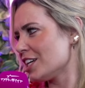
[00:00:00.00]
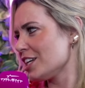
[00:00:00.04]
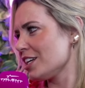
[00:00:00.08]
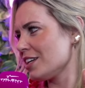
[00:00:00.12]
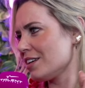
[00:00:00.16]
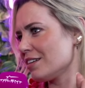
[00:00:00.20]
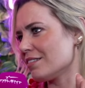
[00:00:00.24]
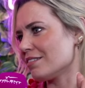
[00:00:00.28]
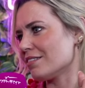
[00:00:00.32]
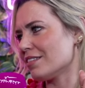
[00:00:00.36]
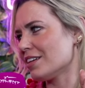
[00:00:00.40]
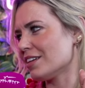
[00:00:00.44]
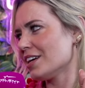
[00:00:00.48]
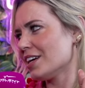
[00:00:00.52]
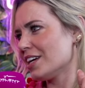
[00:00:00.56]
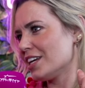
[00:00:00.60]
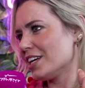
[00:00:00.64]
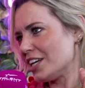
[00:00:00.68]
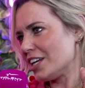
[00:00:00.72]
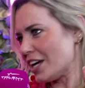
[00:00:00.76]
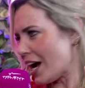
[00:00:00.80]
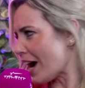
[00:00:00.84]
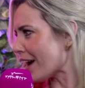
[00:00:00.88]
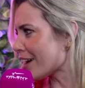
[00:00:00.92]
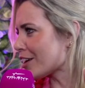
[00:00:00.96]
You know,
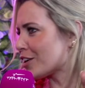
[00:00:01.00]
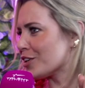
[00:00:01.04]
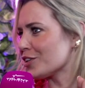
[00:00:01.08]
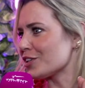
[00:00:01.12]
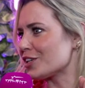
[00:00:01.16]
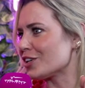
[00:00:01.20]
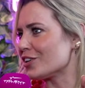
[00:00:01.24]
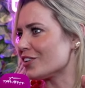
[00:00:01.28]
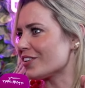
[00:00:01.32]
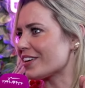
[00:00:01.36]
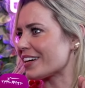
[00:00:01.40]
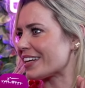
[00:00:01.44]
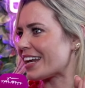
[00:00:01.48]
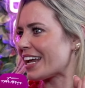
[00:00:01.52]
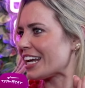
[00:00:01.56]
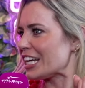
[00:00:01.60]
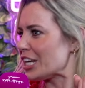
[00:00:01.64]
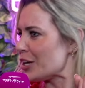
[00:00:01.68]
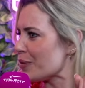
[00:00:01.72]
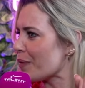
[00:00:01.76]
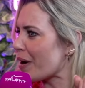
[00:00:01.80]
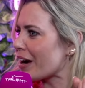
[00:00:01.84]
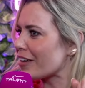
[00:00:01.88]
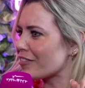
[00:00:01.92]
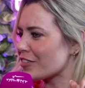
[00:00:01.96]
you are good looking and
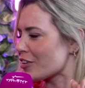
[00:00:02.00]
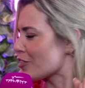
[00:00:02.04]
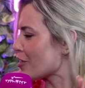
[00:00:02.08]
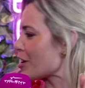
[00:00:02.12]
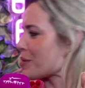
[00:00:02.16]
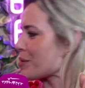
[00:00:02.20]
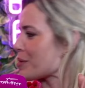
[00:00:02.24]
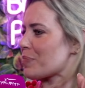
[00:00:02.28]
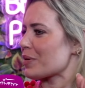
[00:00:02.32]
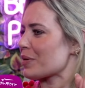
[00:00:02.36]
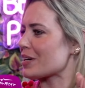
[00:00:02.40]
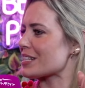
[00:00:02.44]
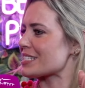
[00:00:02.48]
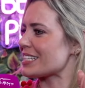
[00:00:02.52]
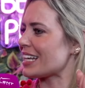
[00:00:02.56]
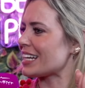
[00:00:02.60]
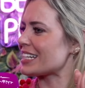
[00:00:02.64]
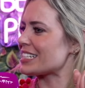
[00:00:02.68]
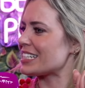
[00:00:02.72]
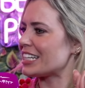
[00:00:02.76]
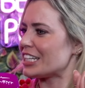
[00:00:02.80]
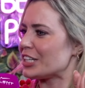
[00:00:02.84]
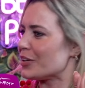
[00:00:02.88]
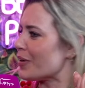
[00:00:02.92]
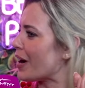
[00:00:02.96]
you have a great
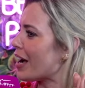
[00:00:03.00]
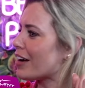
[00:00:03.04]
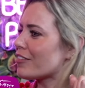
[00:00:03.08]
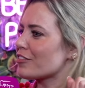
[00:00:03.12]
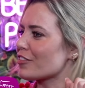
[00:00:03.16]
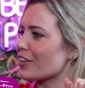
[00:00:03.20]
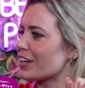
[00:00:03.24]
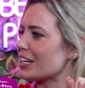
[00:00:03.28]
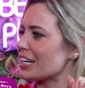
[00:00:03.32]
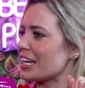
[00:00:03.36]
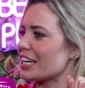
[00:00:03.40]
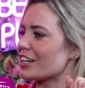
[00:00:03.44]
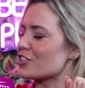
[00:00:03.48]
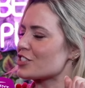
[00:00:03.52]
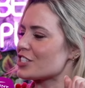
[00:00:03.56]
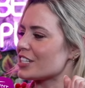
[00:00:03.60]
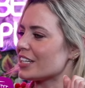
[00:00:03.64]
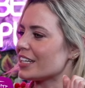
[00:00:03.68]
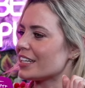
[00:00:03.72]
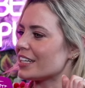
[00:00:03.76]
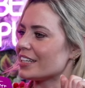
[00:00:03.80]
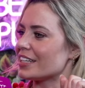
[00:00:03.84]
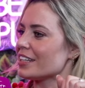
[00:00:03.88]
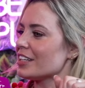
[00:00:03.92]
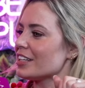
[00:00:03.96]
personality and you have great
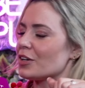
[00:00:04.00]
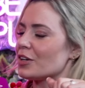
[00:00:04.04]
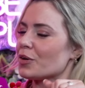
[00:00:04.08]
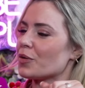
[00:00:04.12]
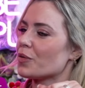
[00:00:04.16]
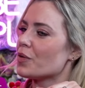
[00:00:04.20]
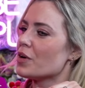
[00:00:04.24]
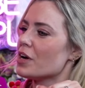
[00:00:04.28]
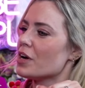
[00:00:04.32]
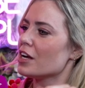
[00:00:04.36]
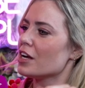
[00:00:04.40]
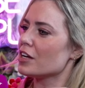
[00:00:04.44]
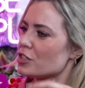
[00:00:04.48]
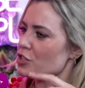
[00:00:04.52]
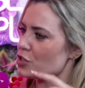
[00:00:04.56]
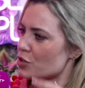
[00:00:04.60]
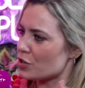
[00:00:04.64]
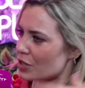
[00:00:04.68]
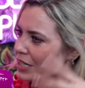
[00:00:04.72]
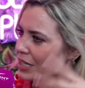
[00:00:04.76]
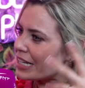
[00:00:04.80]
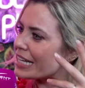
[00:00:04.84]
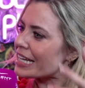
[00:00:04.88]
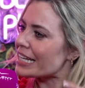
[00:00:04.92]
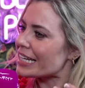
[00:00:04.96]
energy and, you know,
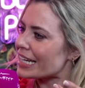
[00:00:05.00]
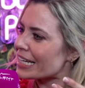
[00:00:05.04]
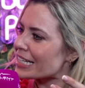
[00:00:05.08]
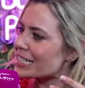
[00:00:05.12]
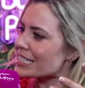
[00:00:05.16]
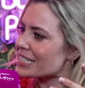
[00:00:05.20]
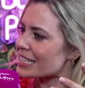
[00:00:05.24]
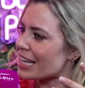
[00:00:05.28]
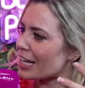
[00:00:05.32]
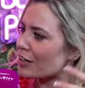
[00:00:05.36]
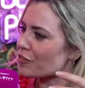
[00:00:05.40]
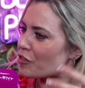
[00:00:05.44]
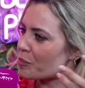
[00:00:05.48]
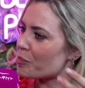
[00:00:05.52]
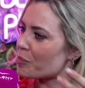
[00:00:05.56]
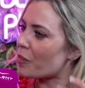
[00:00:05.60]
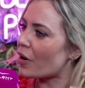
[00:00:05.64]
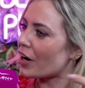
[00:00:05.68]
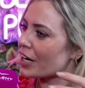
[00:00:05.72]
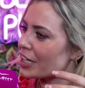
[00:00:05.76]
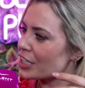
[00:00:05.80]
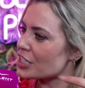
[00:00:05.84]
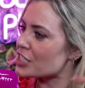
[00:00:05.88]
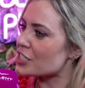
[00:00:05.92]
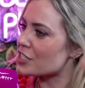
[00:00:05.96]
lean into that and
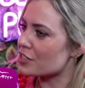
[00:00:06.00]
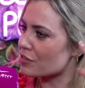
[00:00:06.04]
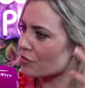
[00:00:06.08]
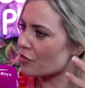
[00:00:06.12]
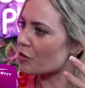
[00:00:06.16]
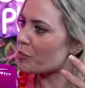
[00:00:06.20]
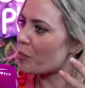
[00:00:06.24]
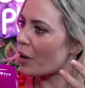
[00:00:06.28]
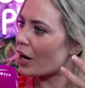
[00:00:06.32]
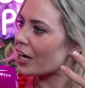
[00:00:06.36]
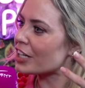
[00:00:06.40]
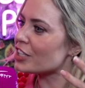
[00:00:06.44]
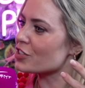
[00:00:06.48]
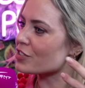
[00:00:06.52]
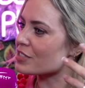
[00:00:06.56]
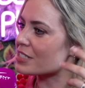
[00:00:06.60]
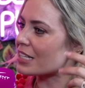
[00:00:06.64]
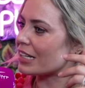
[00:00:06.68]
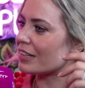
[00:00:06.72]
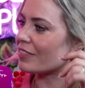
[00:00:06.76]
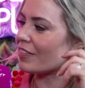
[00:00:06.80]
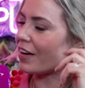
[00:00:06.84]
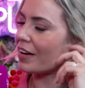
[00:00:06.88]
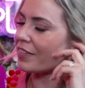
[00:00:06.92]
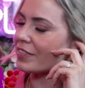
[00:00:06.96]
remind
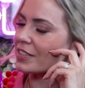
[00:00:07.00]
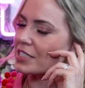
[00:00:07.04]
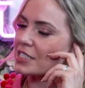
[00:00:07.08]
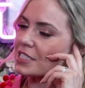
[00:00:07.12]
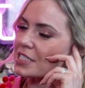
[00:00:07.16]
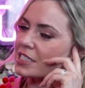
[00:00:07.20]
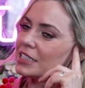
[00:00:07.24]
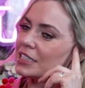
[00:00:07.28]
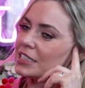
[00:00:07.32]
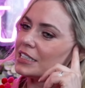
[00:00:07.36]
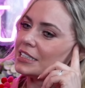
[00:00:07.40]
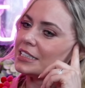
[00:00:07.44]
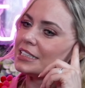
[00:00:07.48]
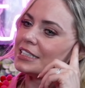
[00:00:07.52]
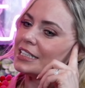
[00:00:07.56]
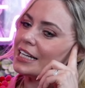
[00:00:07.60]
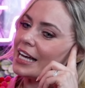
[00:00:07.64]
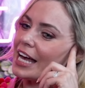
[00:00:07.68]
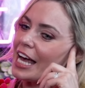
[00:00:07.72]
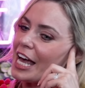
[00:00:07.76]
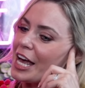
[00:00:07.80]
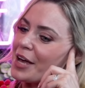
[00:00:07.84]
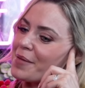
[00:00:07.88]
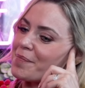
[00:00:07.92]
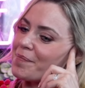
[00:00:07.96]
yourself of it.
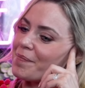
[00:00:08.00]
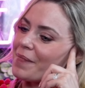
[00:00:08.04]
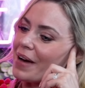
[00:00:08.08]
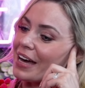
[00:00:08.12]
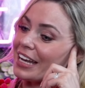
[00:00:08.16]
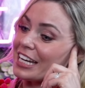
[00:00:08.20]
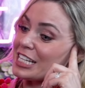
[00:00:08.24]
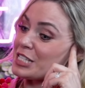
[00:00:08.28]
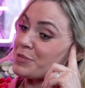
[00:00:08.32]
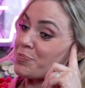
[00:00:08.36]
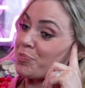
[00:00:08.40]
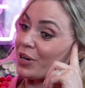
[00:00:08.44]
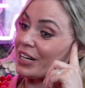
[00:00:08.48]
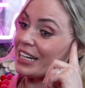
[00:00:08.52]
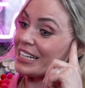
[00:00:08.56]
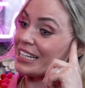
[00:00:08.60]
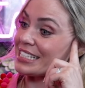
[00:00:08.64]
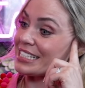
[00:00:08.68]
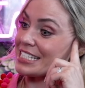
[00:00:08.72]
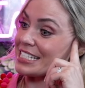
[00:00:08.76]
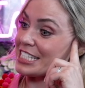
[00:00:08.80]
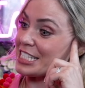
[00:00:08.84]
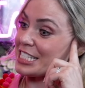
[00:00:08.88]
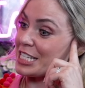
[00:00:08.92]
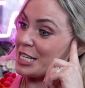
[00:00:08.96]
And it's brilliant
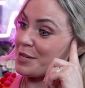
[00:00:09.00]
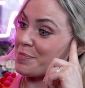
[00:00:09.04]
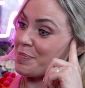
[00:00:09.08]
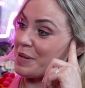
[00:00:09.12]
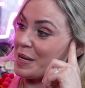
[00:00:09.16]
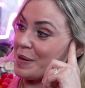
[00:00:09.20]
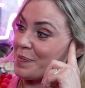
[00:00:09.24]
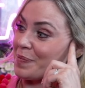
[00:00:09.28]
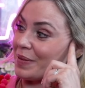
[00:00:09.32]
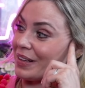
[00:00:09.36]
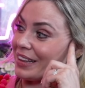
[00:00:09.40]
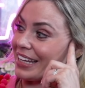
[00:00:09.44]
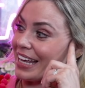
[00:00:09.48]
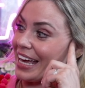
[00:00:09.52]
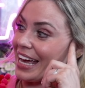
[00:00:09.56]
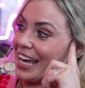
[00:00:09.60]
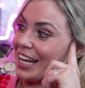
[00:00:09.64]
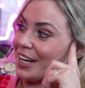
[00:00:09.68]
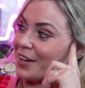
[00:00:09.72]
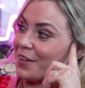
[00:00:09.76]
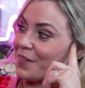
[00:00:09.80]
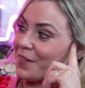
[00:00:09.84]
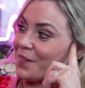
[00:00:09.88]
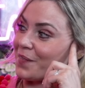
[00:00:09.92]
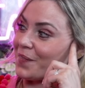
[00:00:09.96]
to see people
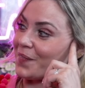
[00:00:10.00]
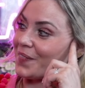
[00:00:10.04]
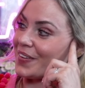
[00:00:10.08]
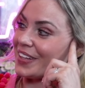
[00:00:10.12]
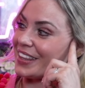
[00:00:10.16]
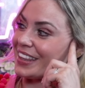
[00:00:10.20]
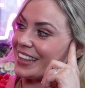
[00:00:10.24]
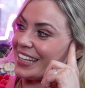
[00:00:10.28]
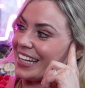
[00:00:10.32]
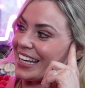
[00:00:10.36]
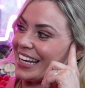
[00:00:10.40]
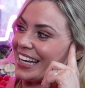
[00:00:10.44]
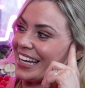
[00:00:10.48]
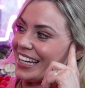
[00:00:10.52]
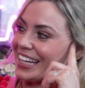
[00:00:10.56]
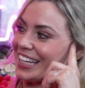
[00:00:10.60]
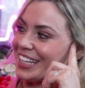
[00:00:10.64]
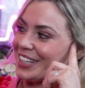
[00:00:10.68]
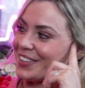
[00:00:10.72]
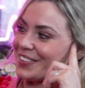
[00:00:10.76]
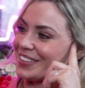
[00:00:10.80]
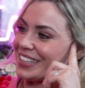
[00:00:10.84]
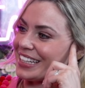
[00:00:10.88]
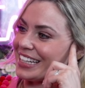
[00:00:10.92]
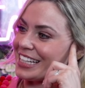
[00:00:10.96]
then when they, you
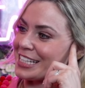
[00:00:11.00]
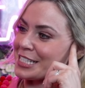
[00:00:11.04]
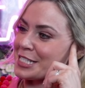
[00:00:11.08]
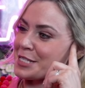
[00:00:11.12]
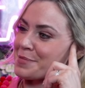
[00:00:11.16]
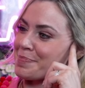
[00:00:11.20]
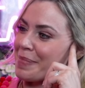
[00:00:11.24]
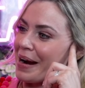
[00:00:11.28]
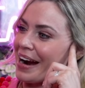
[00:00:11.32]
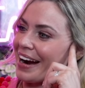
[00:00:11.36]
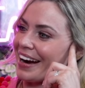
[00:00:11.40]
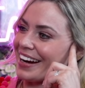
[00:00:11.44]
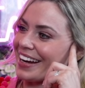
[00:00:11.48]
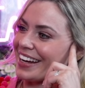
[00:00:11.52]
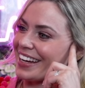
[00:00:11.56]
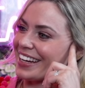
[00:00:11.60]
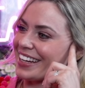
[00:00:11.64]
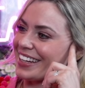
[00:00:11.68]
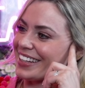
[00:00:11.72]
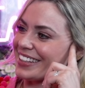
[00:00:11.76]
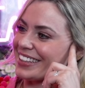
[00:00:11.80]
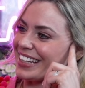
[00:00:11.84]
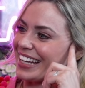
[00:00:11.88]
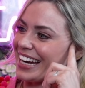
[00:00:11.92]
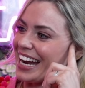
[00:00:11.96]
know, the little spark
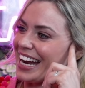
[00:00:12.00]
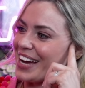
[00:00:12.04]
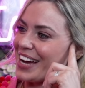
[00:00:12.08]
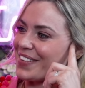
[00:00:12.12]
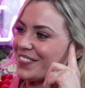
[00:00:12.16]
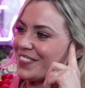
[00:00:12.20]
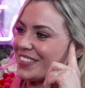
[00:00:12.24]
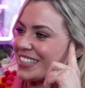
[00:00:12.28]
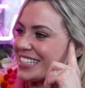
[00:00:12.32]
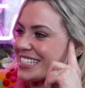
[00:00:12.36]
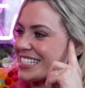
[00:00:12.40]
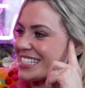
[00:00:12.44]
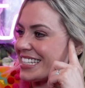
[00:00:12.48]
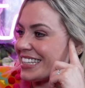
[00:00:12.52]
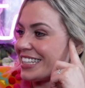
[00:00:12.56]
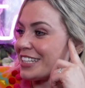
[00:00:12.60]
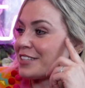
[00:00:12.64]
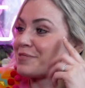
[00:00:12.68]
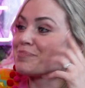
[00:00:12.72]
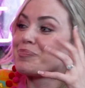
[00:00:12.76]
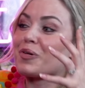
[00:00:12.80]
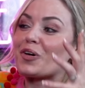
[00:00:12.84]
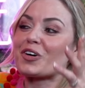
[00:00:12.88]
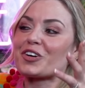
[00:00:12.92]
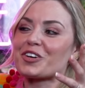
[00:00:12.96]
that happens and the
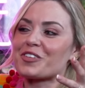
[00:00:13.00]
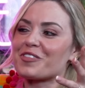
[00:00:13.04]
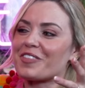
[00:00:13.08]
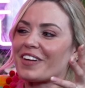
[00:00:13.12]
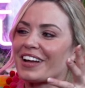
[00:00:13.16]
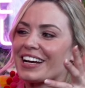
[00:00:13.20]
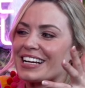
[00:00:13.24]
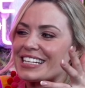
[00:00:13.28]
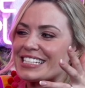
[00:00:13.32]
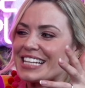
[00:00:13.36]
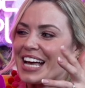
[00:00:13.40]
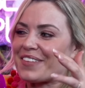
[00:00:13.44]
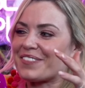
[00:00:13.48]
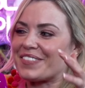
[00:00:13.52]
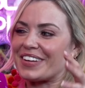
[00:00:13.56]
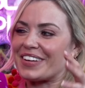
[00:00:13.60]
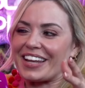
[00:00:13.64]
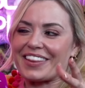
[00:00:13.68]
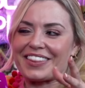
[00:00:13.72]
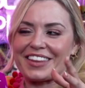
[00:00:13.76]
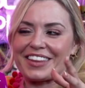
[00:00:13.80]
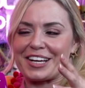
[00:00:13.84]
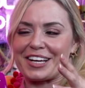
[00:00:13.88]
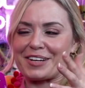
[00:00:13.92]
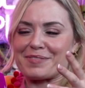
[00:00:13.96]
butterflies happen
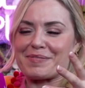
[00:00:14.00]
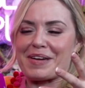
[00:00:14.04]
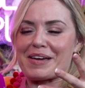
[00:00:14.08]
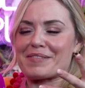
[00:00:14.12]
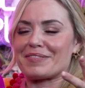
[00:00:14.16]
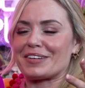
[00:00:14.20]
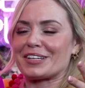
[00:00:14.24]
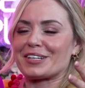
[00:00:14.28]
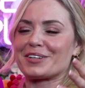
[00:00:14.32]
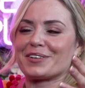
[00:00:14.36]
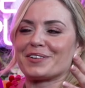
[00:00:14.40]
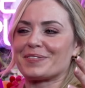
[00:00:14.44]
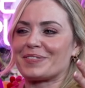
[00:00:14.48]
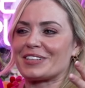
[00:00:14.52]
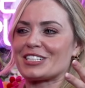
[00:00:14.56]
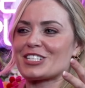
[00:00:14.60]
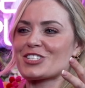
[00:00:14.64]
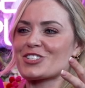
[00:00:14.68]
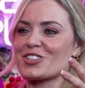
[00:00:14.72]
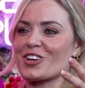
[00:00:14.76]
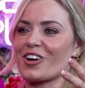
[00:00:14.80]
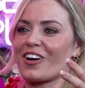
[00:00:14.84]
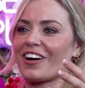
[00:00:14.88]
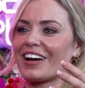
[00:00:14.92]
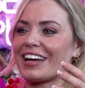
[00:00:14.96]
and they maybe go a bit
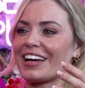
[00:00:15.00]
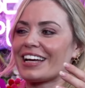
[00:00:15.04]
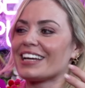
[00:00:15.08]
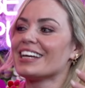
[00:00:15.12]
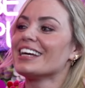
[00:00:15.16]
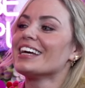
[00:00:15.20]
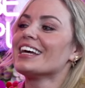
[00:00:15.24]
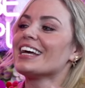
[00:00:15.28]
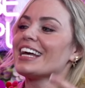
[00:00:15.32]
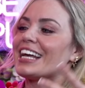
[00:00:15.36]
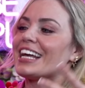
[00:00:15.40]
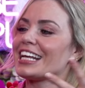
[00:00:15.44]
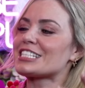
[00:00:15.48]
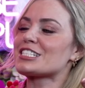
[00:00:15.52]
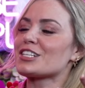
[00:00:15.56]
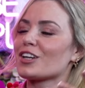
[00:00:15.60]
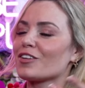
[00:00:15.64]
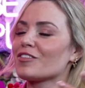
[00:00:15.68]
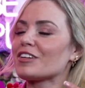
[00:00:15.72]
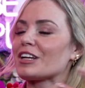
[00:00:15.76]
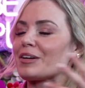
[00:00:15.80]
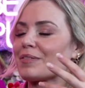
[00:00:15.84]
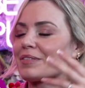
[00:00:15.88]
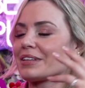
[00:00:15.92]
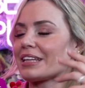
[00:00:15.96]
shy. It's
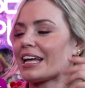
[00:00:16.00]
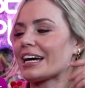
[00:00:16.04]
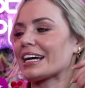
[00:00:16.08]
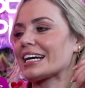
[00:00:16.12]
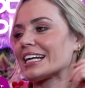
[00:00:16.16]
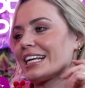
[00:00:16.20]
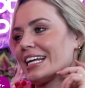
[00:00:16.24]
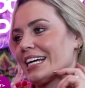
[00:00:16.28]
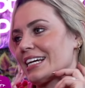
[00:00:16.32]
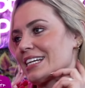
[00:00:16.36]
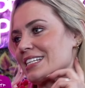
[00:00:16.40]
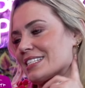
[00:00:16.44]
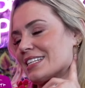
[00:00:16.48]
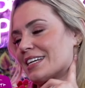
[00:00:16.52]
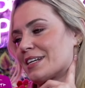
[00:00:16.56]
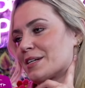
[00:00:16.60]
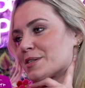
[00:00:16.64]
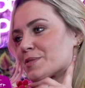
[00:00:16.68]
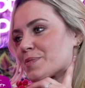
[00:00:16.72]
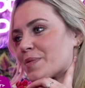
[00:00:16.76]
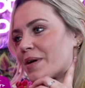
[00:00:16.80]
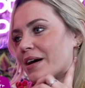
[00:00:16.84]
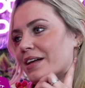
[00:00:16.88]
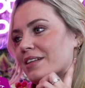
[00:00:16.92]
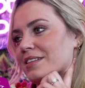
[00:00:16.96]
lovely when that clicks then
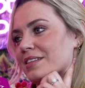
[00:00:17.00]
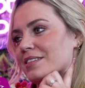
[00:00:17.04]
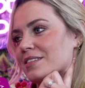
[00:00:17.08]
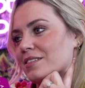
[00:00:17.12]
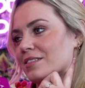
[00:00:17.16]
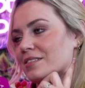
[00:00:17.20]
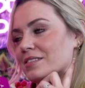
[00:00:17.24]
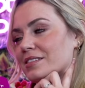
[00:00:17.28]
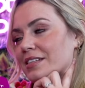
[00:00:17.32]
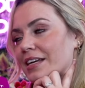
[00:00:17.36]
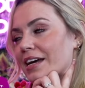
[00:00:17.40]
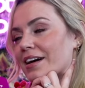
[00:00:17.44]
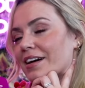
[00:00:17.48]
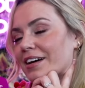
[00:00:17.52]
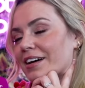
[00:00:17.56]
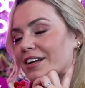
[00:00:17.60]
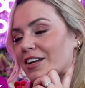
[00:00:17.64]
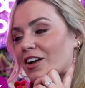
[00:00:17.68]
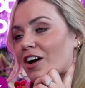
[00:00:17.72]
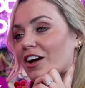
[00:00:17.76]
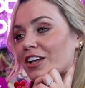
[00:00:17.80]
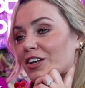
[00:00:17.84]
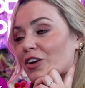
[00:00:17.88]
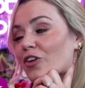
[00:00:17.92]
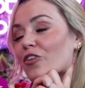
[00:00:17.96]
as well. So it's,
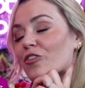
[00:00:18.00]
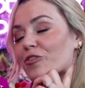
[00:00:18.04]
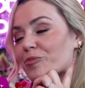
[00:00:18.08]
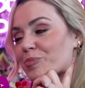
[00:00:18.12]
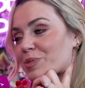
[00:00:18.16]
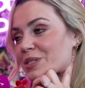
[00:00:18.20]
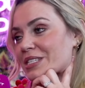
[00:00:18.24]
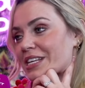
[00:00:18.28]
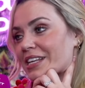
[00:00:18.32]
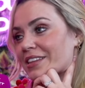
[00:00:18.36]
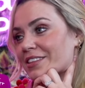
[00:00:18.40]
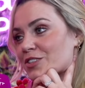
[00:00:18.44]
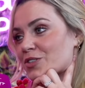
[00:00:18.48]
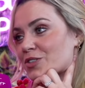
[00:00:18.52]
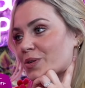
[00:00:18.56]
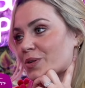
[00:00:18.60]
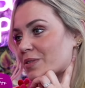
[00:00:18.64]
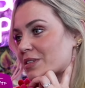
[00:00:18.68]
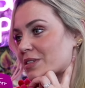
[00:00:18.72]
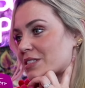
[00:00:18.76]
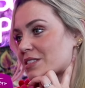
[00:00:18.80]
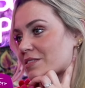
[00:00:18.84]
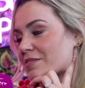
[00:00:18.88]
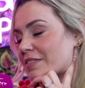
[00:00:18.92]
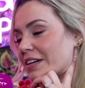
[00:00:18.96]
I love presenting the show.
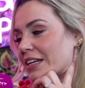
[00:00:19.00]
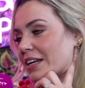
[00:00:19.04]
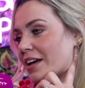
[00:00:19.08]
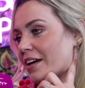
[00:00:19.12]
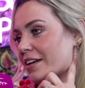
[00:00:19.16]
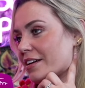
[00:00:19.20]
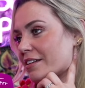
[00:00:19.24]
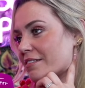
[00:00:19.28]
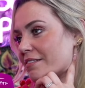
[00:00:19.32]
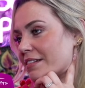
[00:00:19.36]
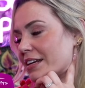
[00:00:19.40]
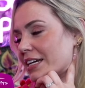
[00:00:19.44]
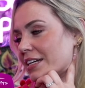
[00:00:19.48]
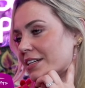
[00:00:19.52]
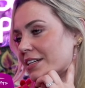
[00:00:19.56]
It's a real honor, really.